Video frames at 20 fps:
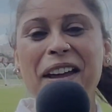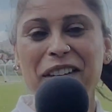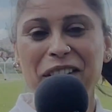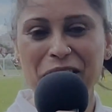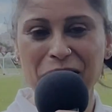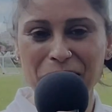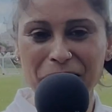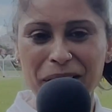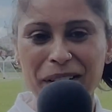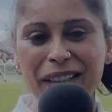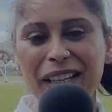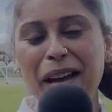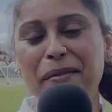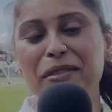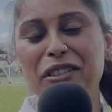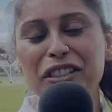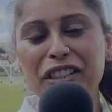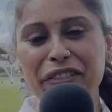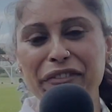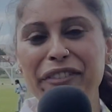to come
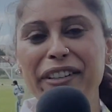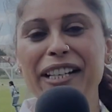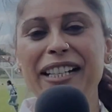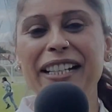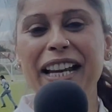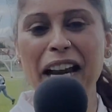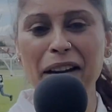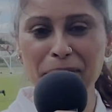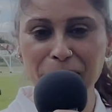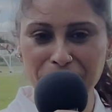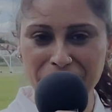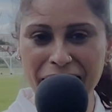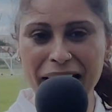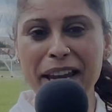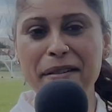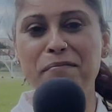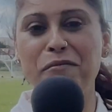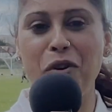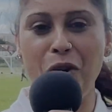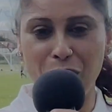into the field and
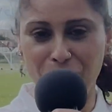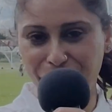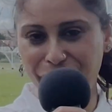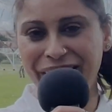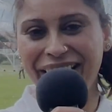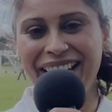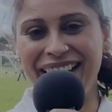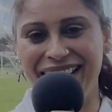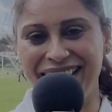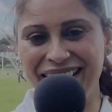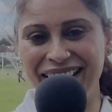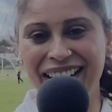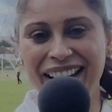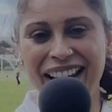play more cricket.